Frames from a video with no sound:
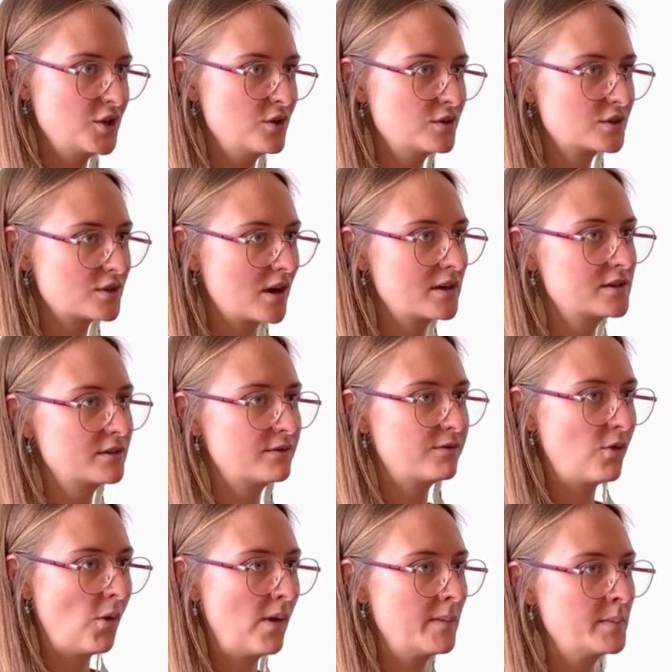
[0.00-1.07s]
you start to
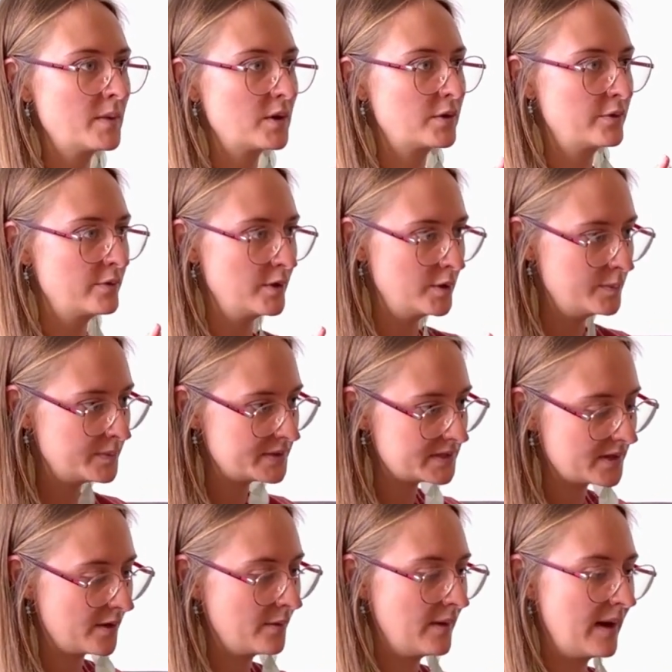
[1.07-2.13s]
form groups
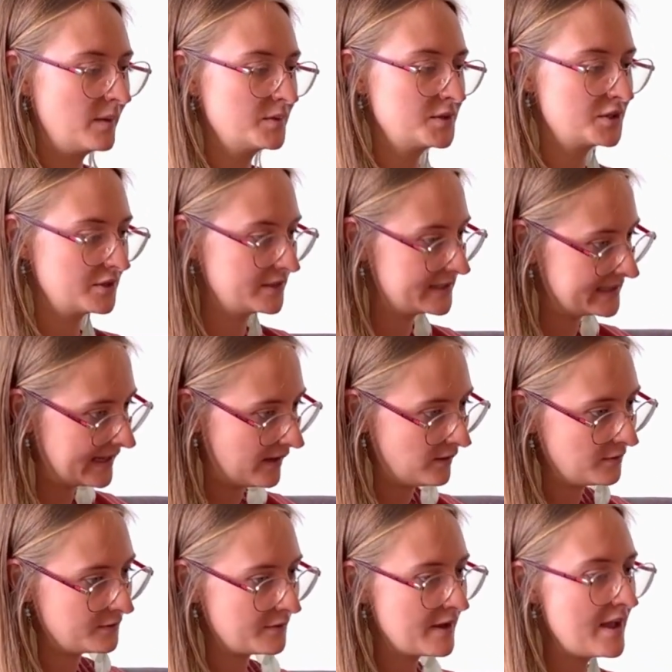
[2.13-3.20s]
around
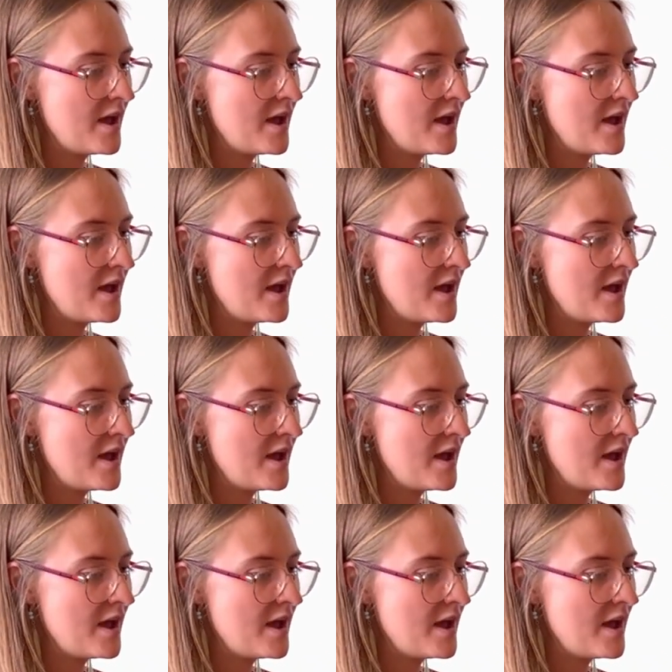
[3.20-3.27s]
yourself